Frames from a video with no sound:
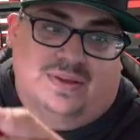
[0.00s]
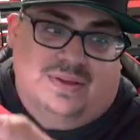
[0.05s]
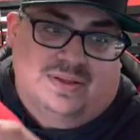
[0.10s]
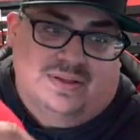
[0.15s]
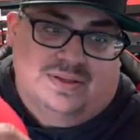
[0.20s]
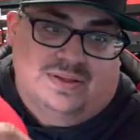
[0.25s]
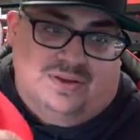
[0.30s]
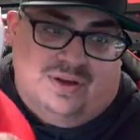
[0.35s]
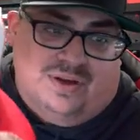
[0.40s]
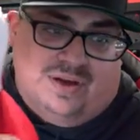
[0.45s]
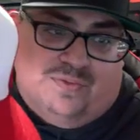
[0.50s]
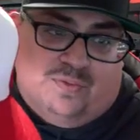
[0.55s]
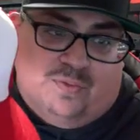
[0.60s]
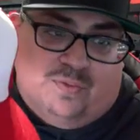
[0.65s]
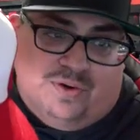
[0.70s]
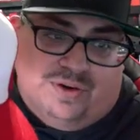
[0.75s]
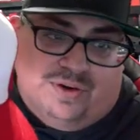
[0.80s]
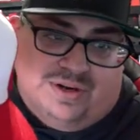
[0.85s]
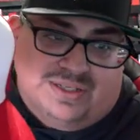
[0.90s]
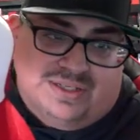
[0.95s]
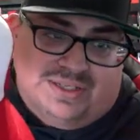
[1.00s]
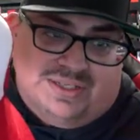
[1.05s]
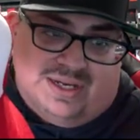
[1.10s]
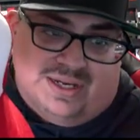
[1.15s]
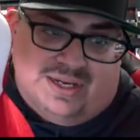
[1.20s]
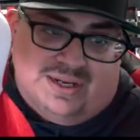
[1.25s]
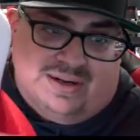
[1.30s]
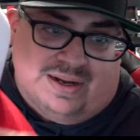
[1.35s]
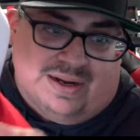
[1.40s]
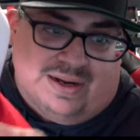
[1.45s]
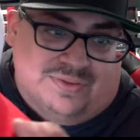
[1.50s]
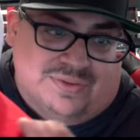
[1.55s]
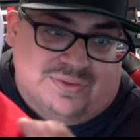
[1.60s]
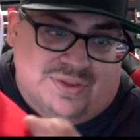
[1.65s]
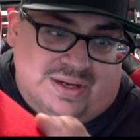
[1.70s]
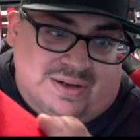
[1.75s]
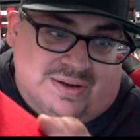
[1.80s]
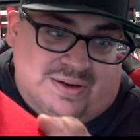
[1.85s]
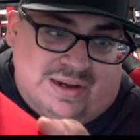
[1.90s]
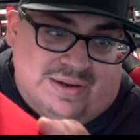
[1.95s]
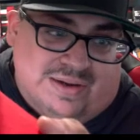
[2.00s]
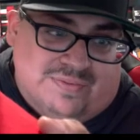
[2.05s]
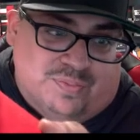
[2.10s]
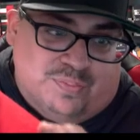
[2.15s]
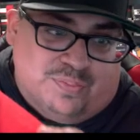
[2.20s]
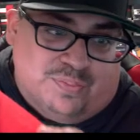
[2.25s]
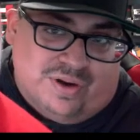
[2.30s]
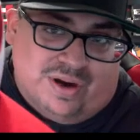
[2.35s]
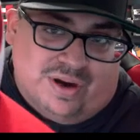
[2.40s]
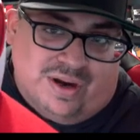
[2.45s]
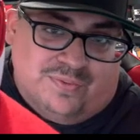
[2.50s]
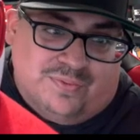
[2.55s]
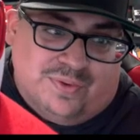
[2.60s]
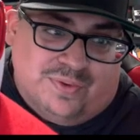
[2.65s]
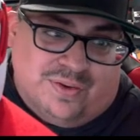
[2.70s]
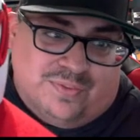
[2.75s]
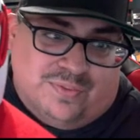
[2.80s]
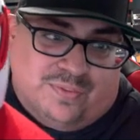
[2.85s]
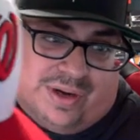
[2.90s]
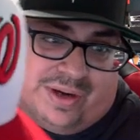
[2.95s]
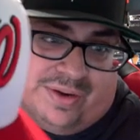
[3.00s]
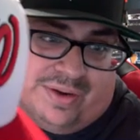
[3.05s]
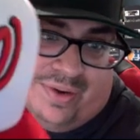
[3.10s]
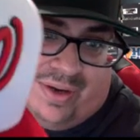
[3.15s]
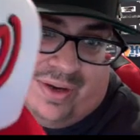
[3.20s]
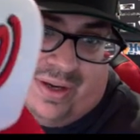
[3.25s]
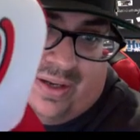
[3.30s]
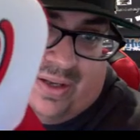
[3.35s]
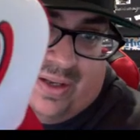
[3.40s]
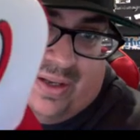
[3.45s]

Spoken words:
Still haven't worn this yet. I don't think I'll ever probably wear it.